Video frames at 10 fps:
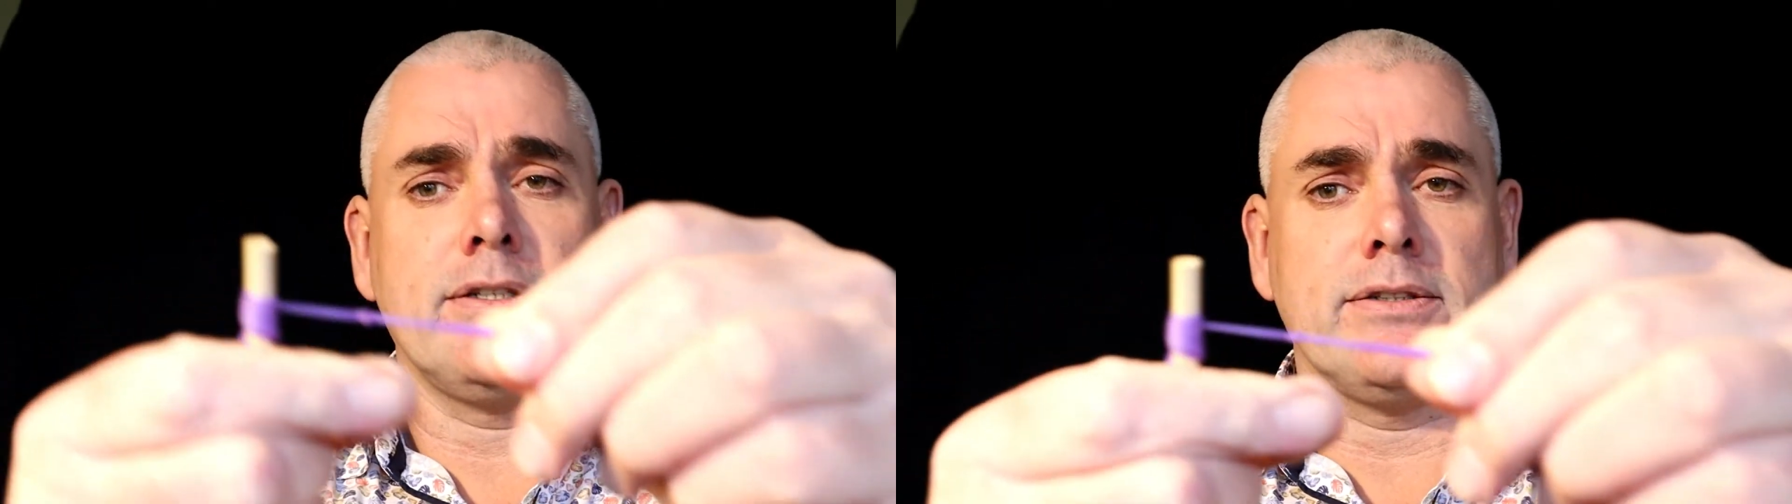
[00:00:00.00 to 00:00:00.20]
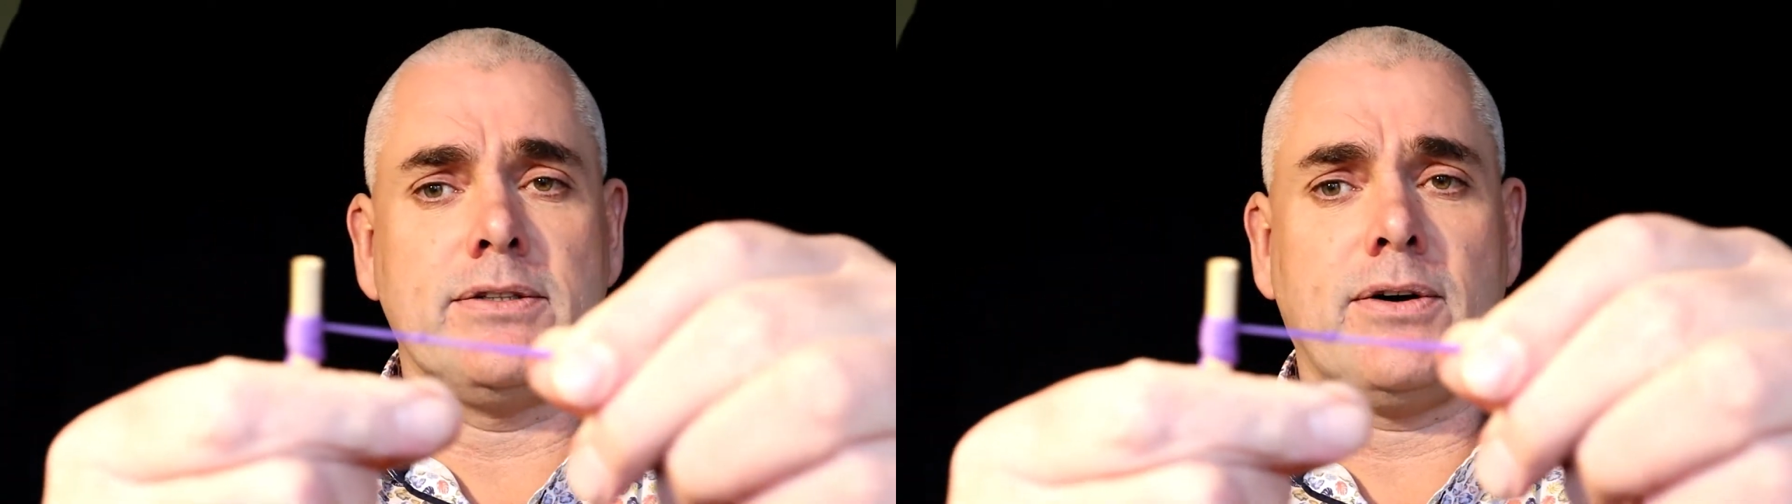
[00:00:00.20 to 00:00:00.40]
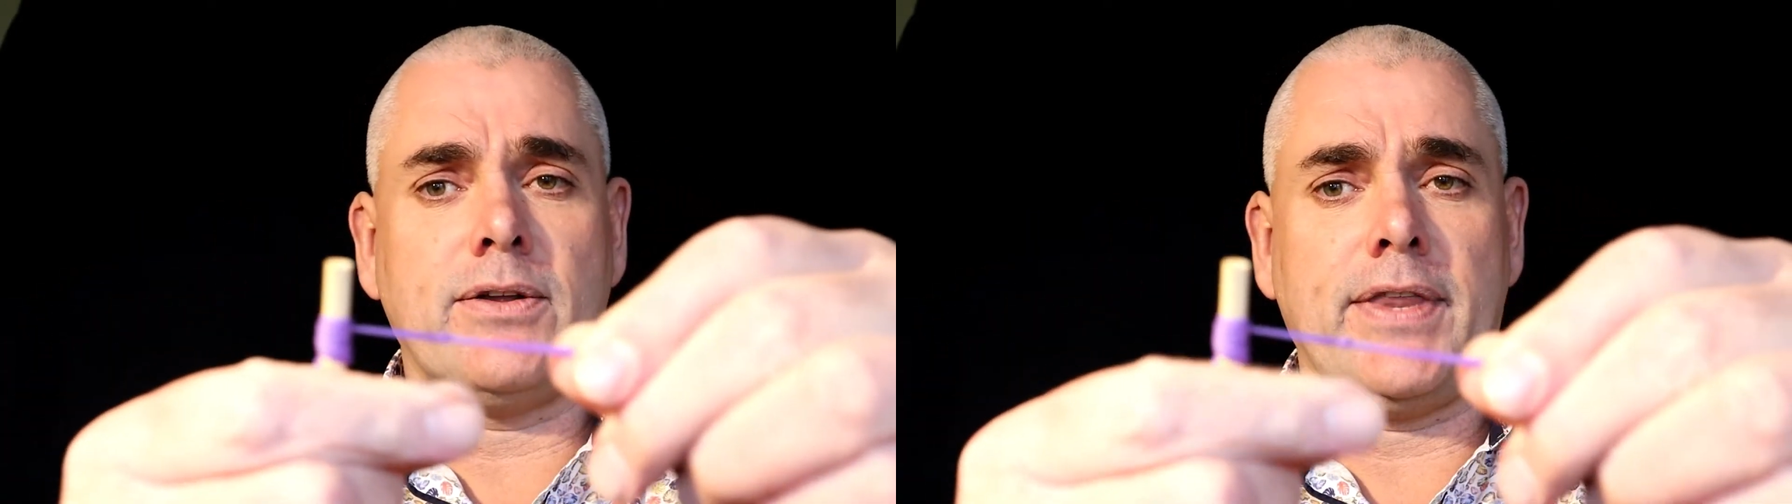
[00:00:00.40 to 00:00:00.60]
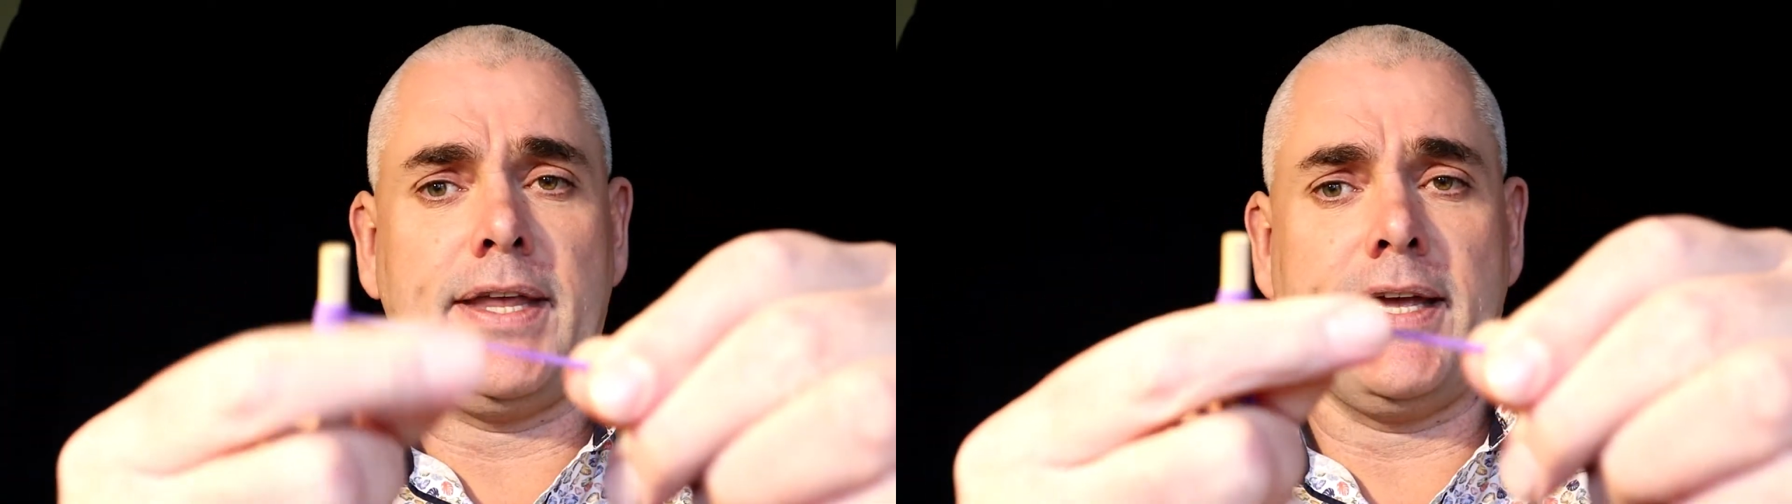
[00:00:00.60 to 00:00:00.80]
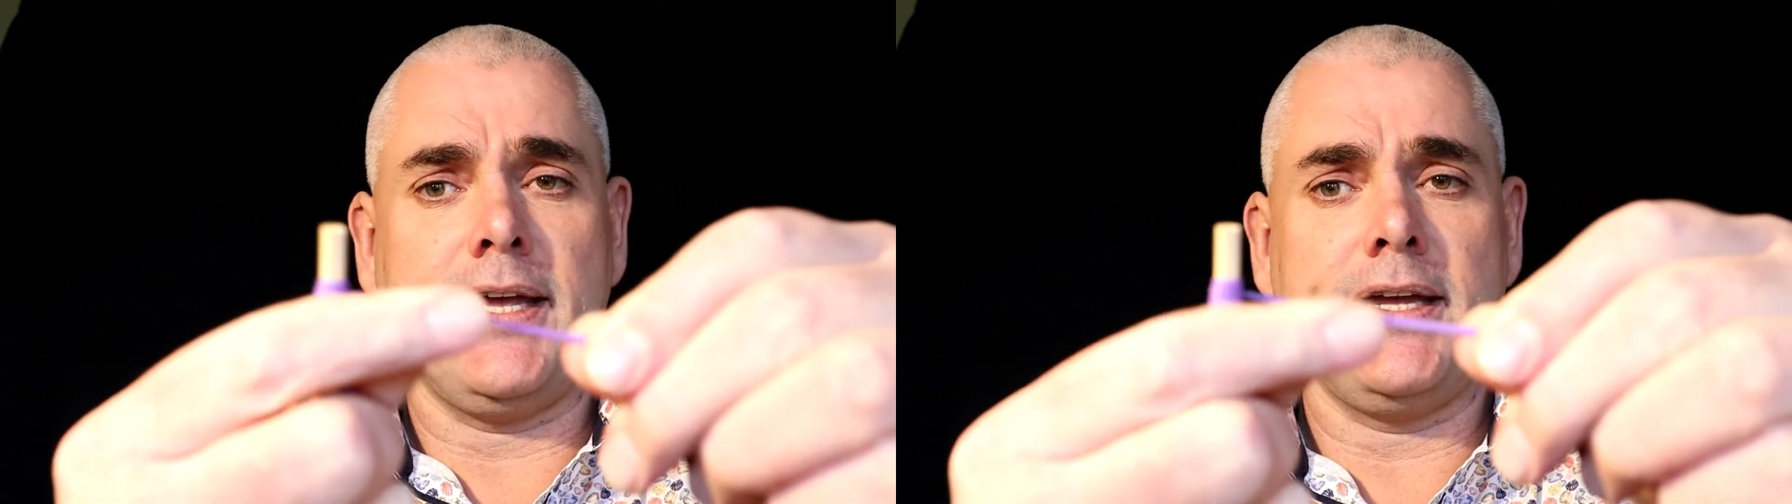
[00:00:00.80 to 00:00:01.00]
knot
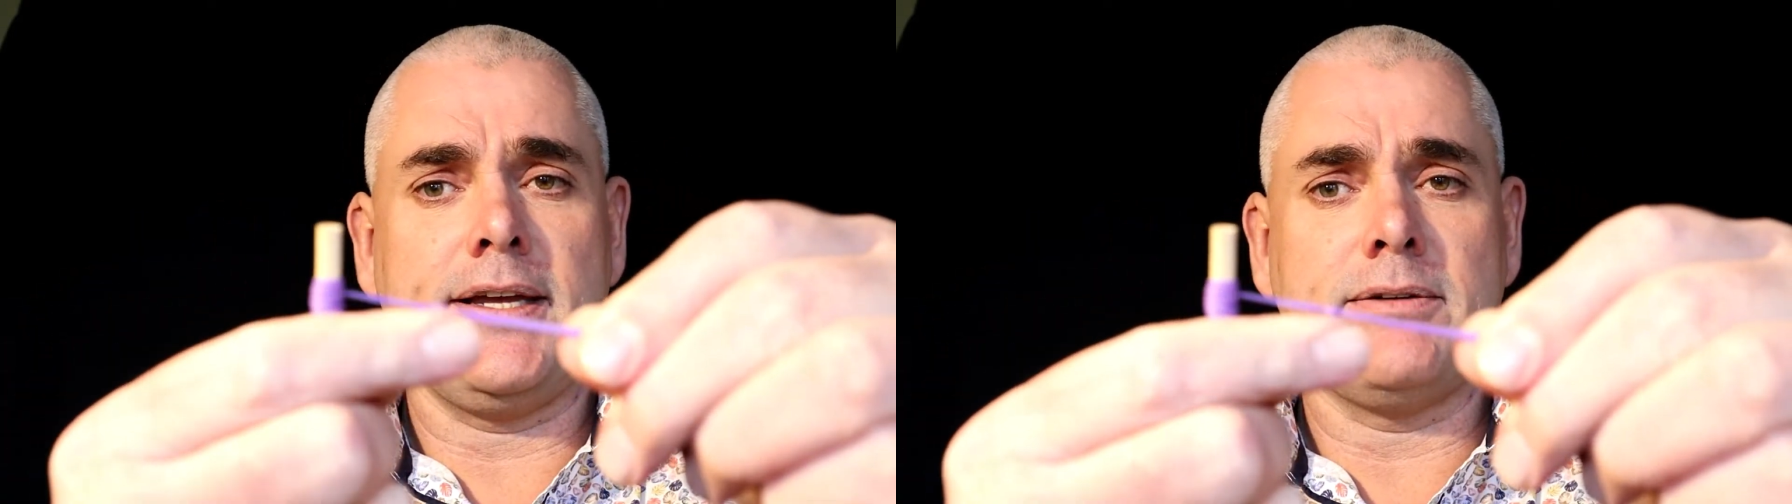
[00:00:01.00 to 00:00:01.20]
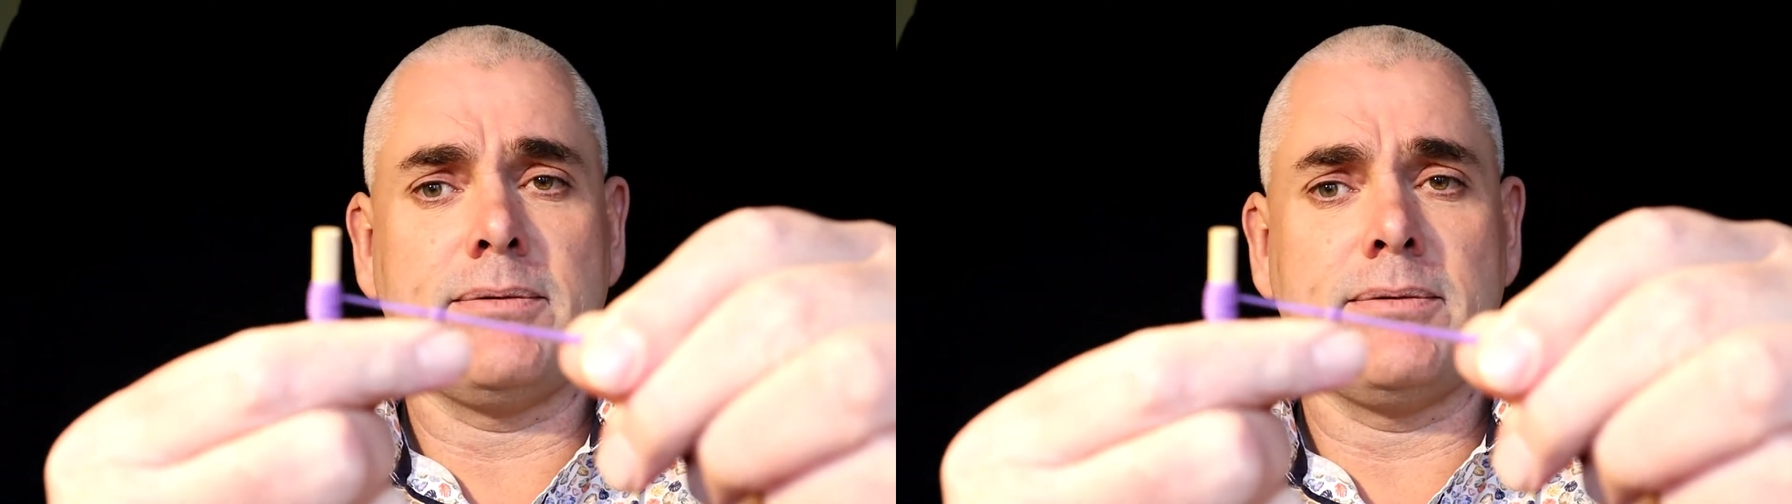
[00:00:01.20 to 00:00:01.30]
there